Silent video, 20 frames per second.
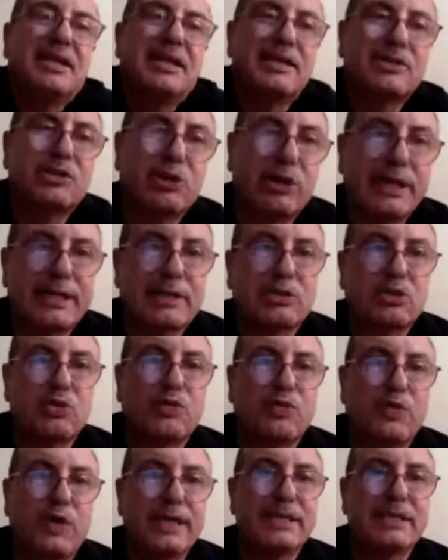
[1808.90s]
trying
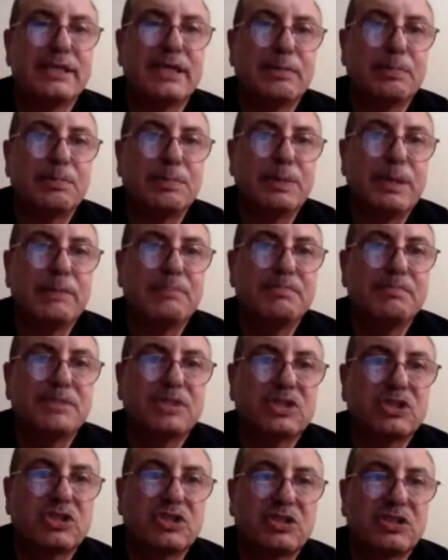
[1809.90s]
to find
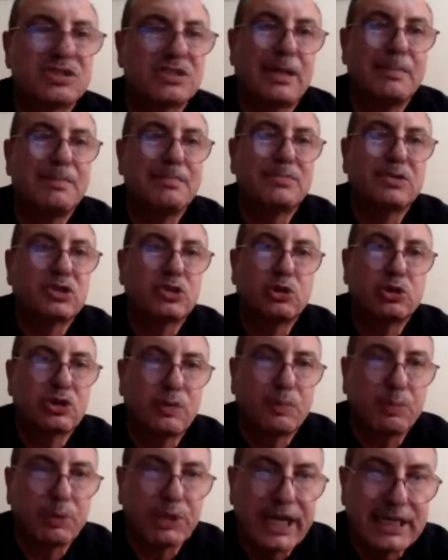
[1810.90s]
some sort
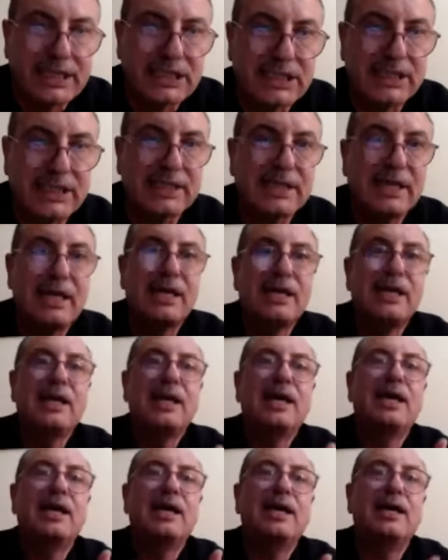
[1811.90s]
of protection
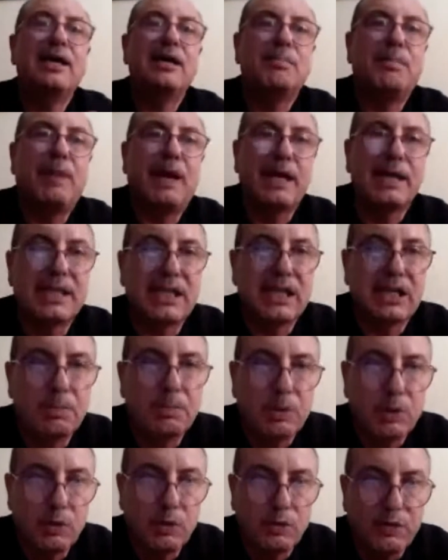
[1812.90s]
by the
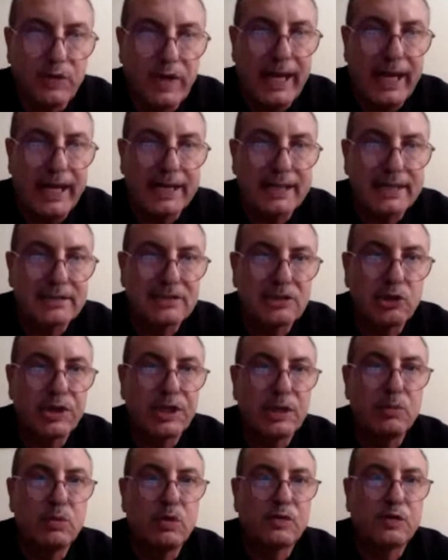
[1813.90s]
blue flag. So
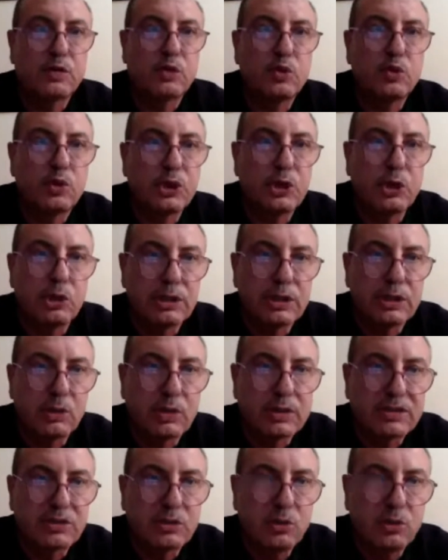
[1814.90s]
they moved to the
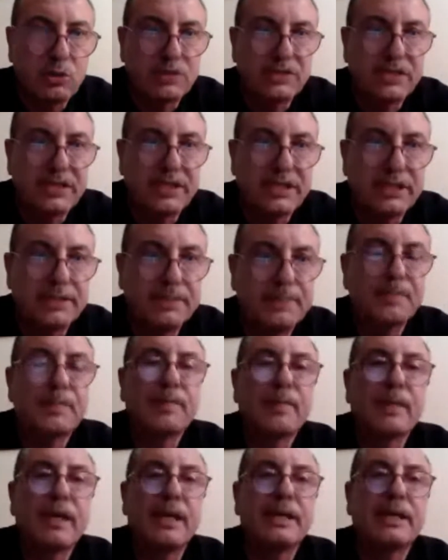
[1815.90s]
UNRWA schools here
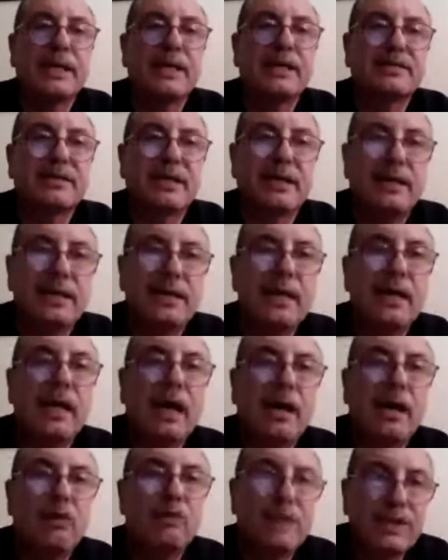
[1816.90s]
in Gaza.
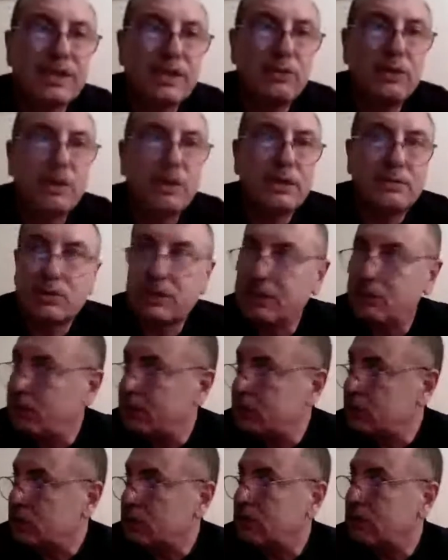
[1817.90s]
However, they were
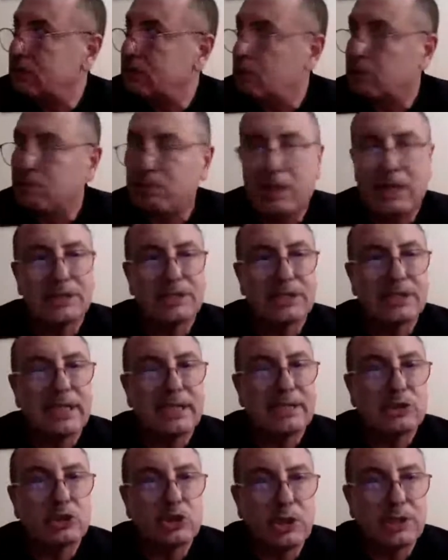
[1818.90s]
bombarded
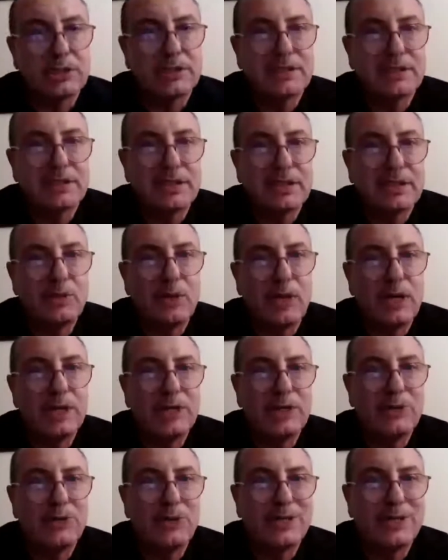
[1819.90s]
and shot while
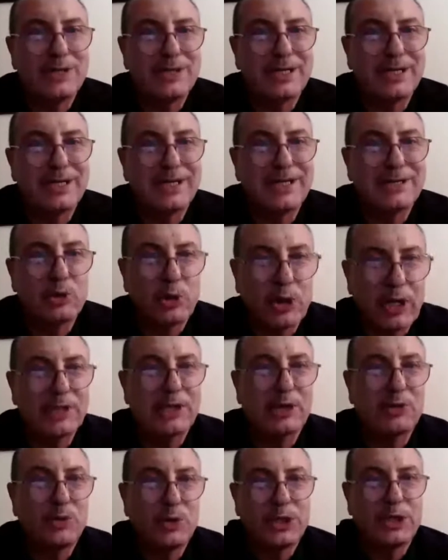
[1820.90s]
they were
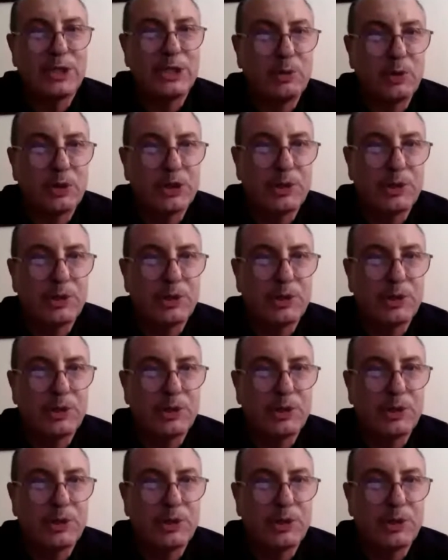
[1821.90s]
together with the